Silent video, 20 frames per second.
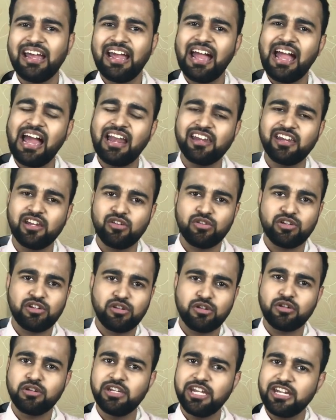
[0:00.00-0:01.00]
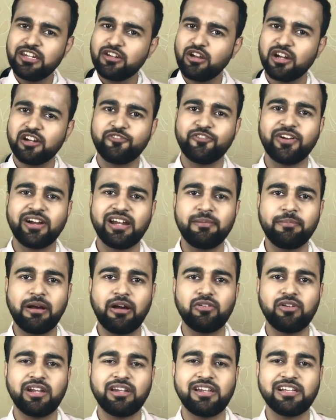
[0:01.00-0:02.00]
And you need not worry
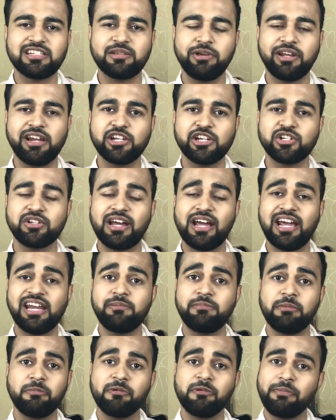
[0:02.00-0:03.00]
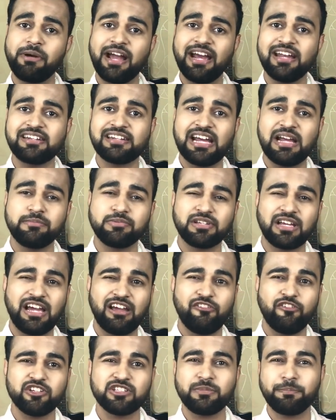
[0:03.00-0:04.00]
about this immigration. I remember my times, I
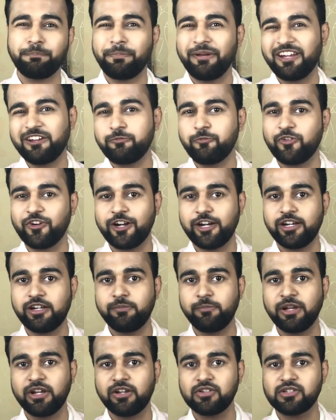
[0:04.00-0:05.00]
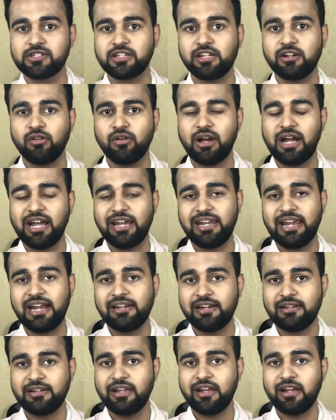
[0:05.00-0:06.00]
was a bit worried because, you know, I
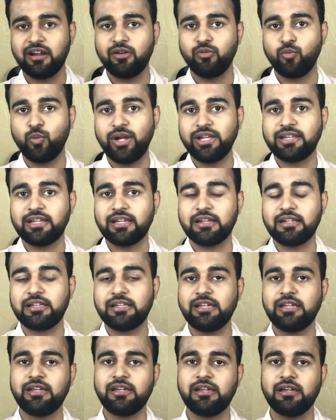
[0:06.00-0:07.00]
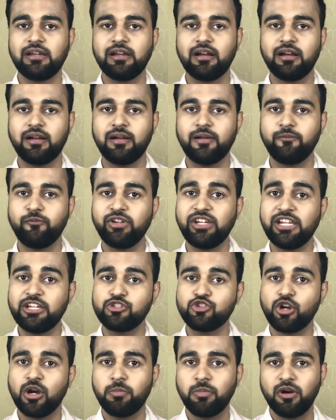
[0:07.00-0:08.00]
landed there with the
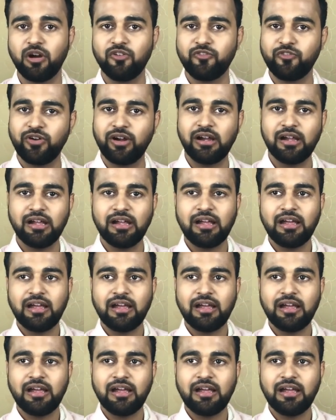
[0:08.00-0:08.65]
job offer